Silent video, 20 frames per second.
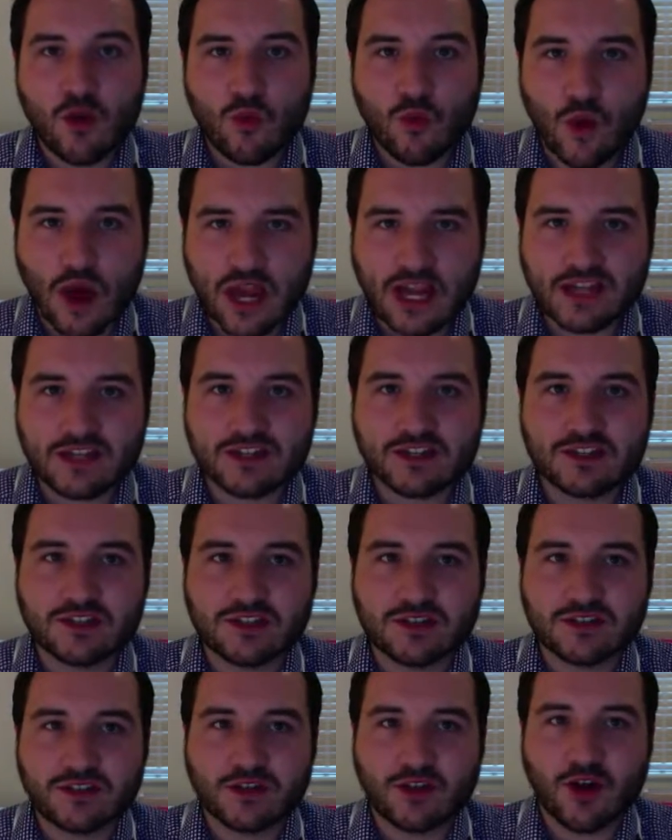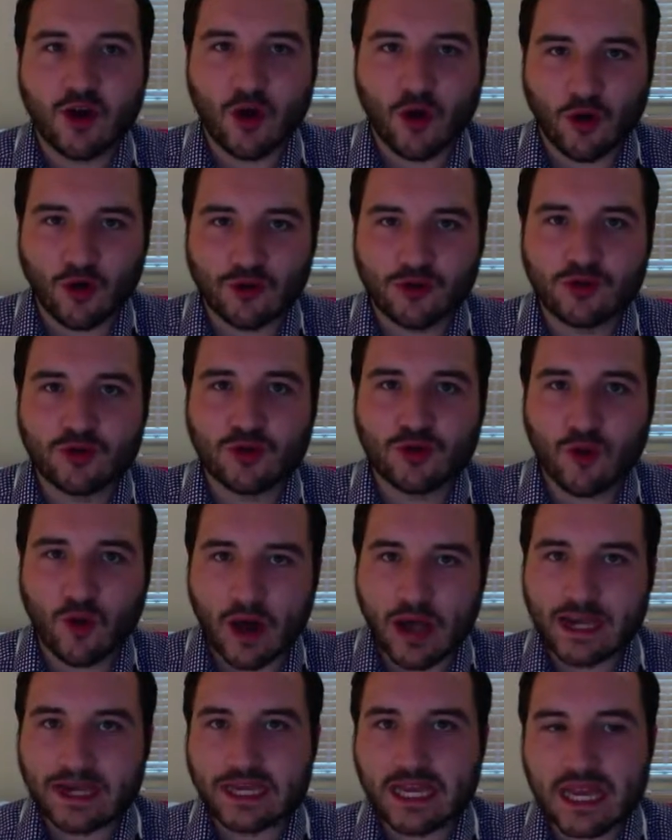went on
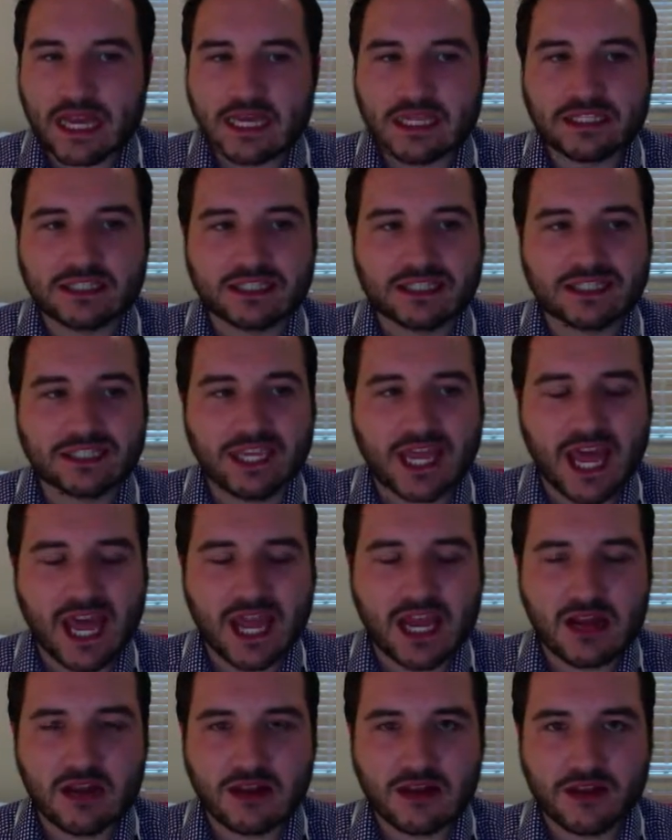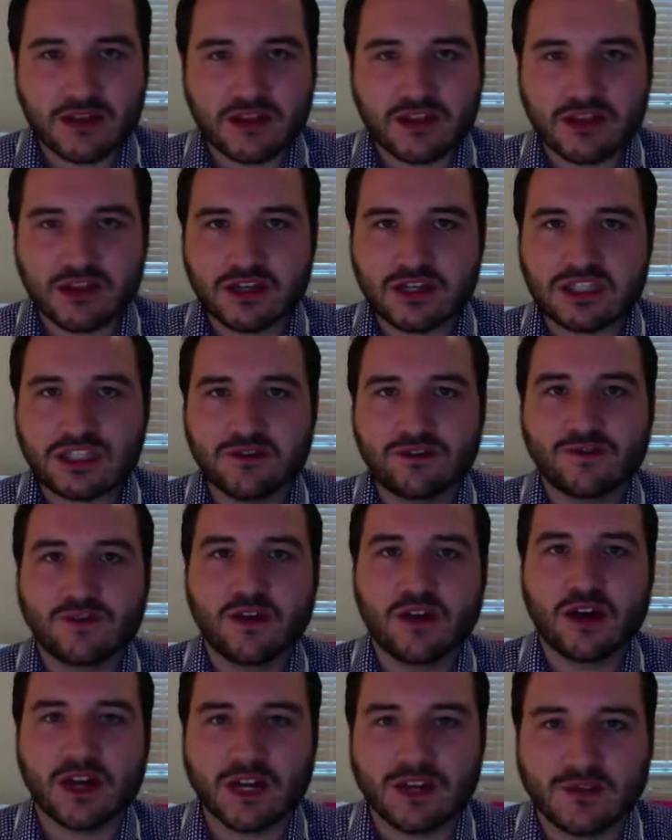quite late,
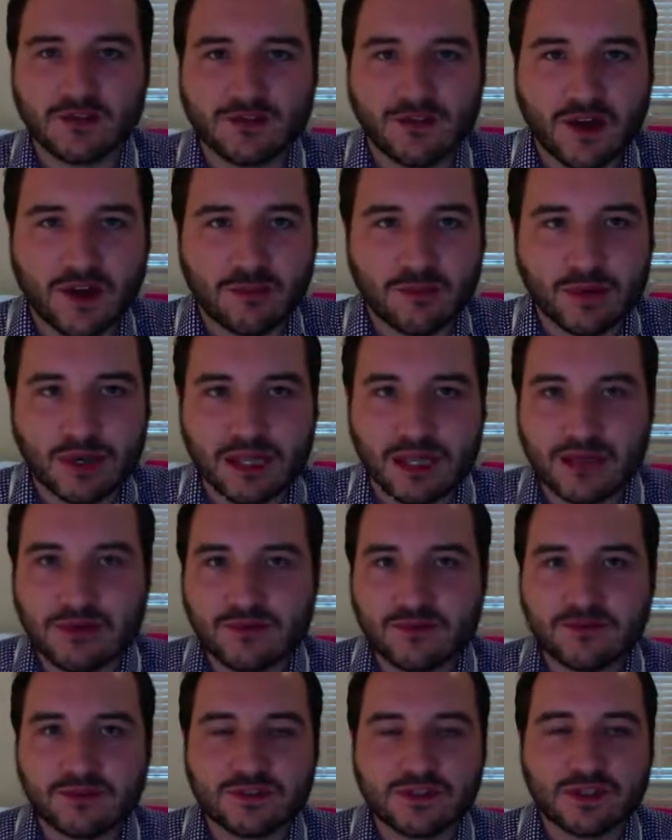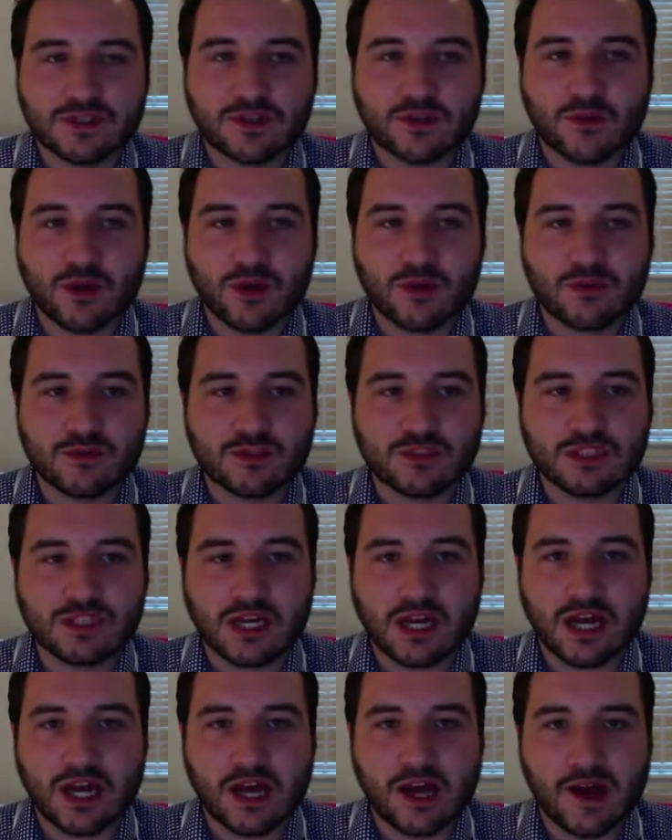10.35, I believe, to quote
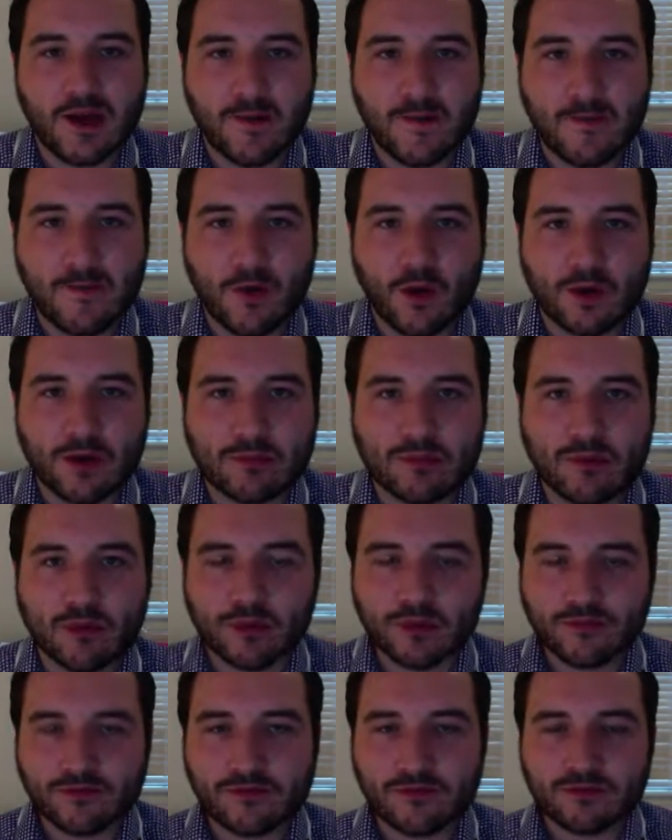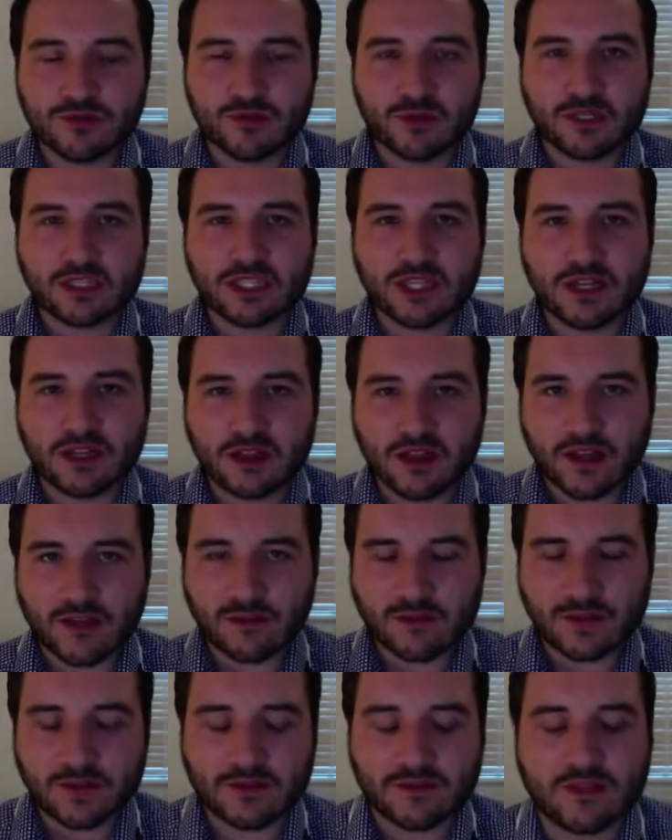um, Ollie Paul from Twitter,
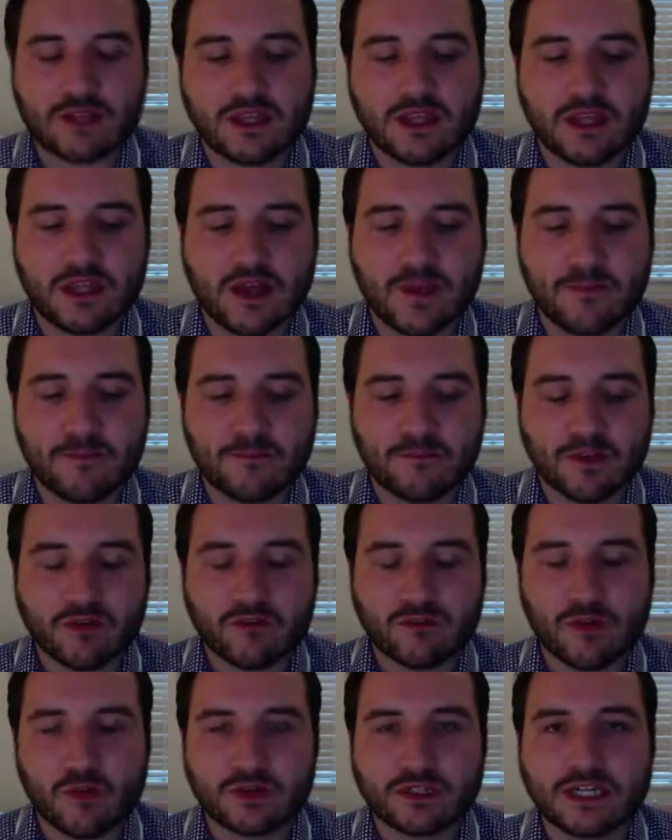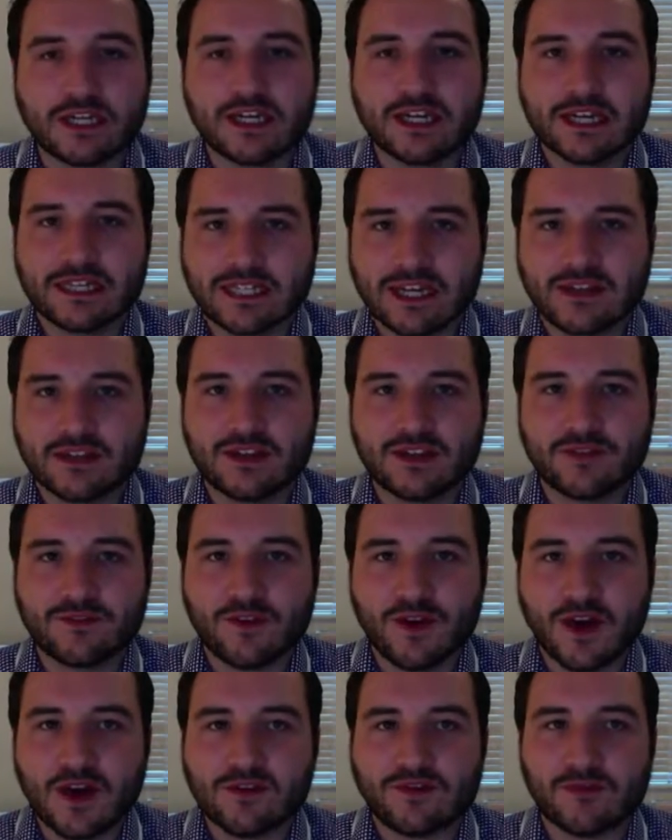uh, the um, reporter,
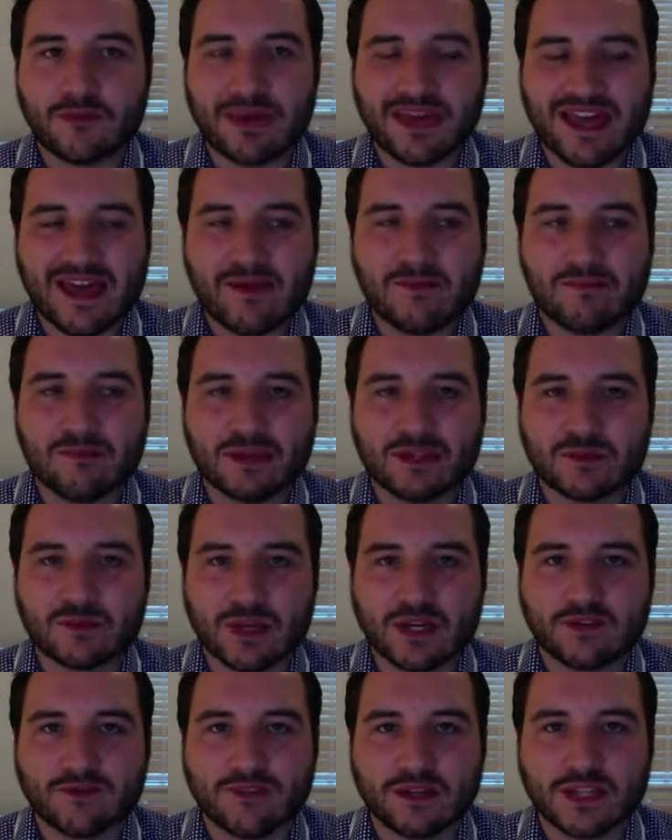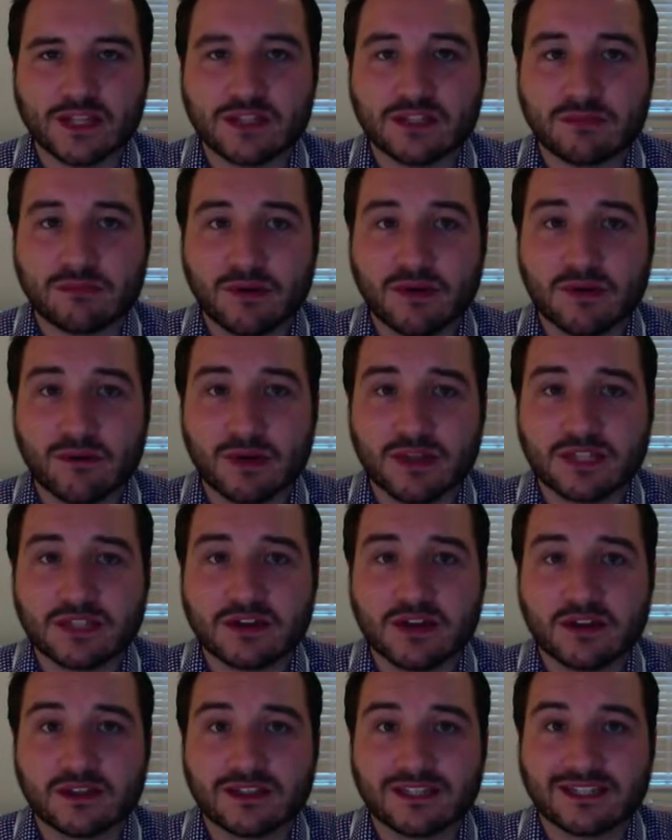10.35pm is when it finished, and bear in mind it
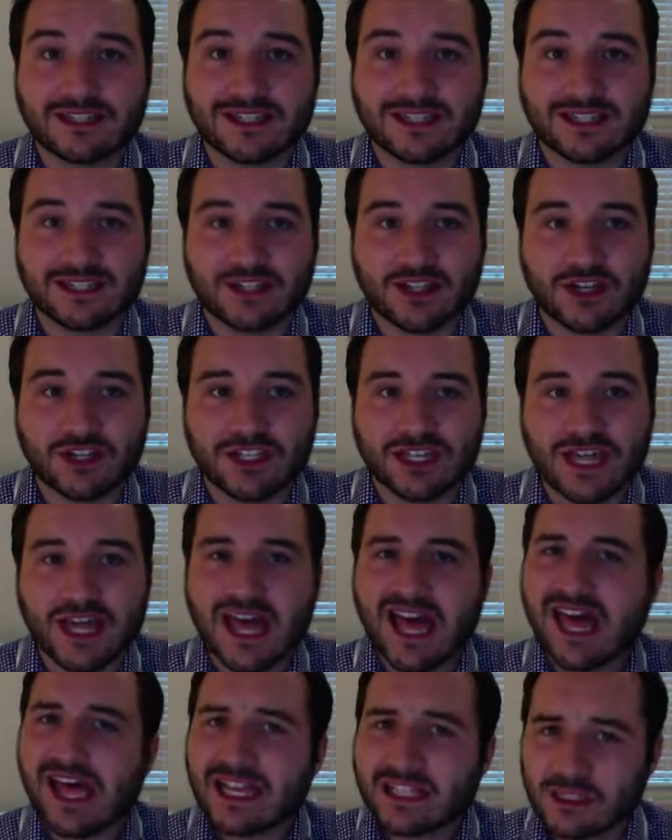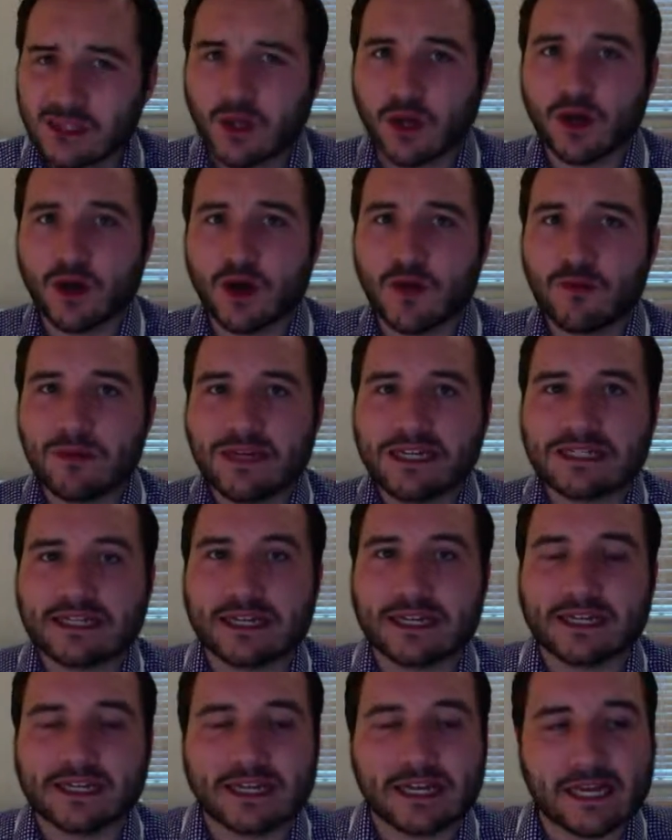started at 6.30, it's a long old meeting.